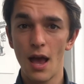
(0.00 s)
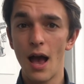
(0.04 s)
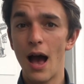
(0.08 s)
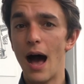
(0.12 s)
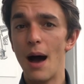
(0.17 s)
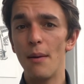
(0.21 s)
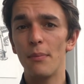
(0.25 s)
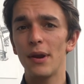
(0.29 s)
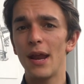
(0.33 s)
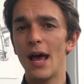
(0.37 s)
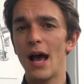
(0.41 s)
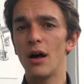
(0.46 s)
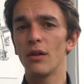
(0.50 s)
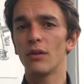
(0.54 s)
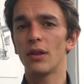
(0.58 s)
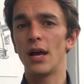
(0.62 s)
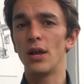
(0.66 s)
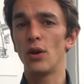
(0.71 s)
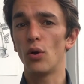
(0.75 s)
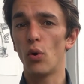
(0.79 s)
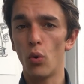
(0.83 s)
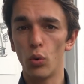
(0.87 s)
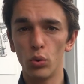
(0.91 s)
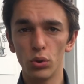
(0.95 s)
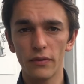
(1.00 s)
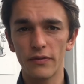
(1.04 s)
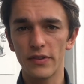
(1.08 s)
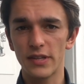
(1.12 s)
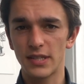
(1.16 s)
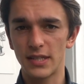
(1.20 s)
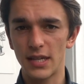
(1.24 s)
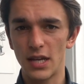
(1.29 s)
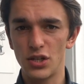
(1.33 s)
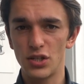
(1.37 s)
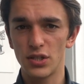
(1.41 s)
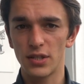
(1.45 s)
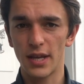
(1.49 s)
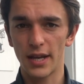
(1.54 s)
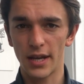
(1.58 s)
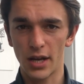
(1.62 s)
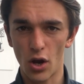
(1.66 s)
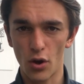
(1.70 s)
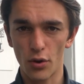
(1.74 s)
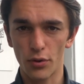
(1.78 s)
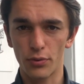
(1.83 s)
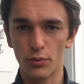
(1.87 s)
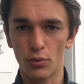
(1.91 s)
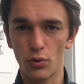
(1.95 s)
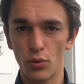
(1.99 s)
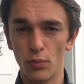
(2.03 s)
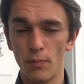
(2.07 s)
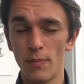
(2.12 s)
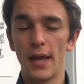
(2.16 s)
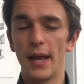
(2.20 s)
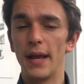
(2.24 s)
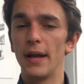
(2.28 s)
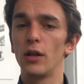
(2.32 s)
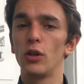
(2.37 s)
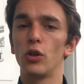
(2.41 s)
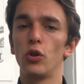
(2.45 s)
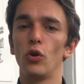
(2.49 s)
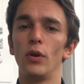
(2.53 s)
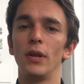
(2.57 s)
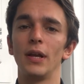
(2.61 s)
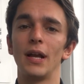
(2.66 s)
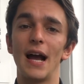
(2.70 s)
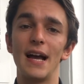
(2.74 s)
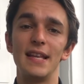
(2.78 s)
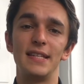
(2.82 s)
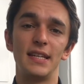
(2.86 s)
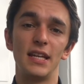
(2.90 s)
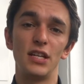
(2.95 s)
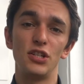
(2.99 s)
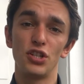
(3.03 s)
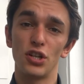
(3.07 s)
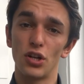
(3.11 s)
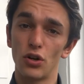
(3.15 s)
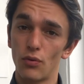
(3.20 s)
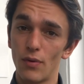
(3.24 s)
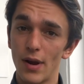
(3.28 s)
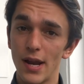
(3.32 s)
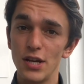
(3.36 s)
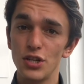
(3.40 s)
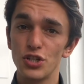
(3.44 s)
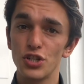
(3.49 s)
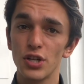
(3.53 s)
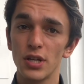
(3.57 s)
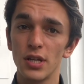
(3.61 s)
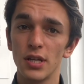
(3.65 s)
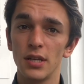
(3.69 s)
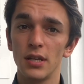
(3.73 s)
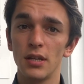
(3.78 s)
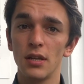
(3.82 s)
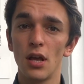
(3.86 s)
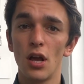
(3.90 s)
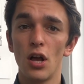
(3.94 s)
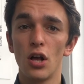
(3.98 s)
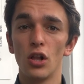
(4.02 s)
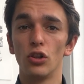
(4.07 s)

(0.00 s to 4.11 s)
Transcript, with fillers: I'm going to outline all of the stages I go through, including idea generation,